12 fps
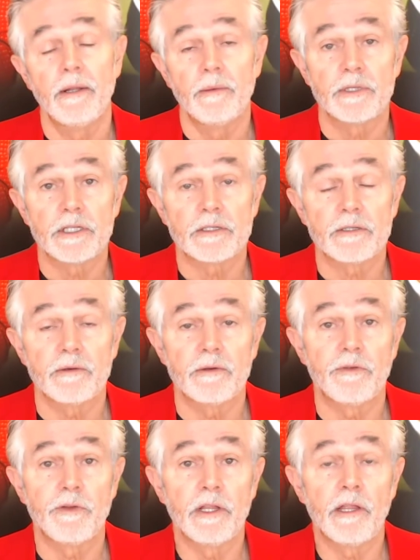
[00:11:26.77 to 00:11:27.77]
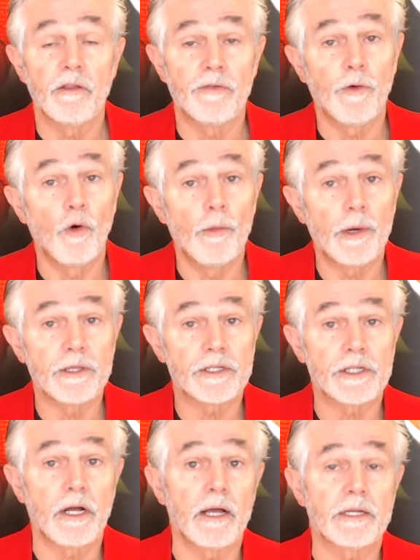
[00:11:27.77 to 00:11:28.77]
Just fill in the form on the
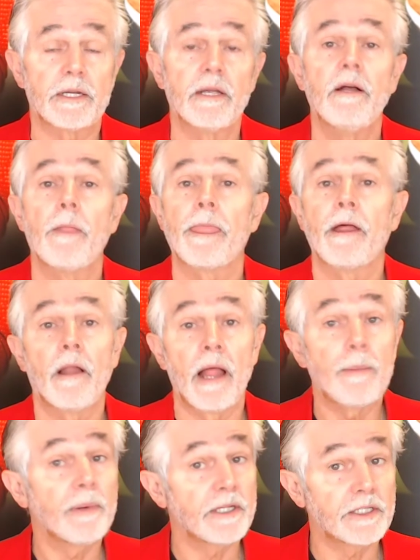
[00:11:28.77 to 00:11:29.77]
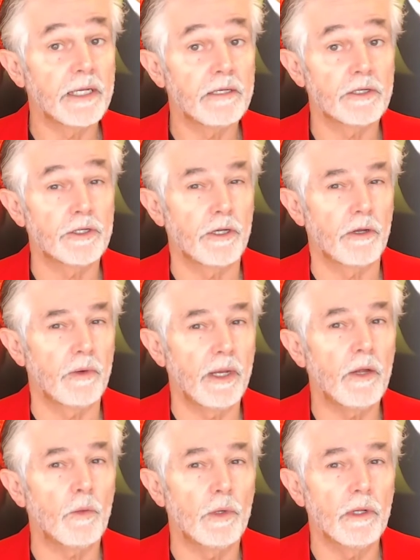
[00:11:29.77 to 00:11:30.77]
site and I'll happily send it to you.
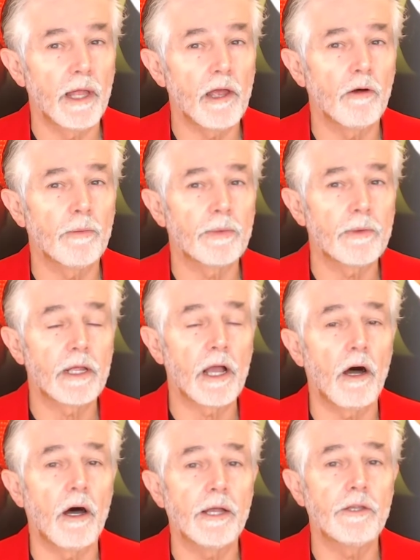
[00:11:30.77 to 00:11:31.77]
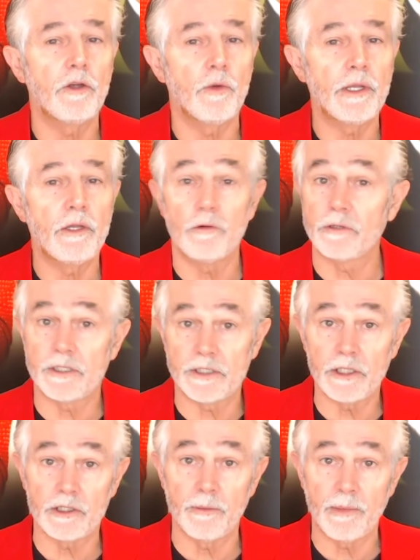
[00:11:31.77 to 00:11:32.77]
It will help guide you in your
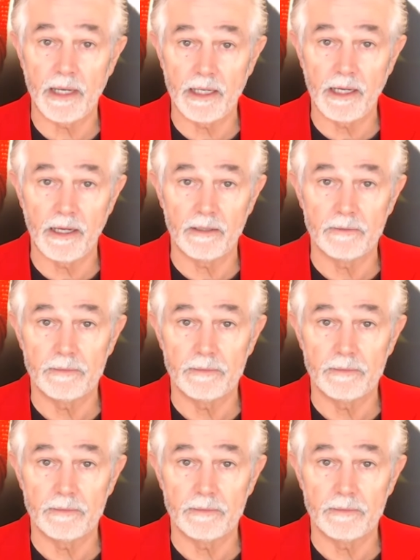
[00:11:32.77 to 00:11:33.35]
decision making.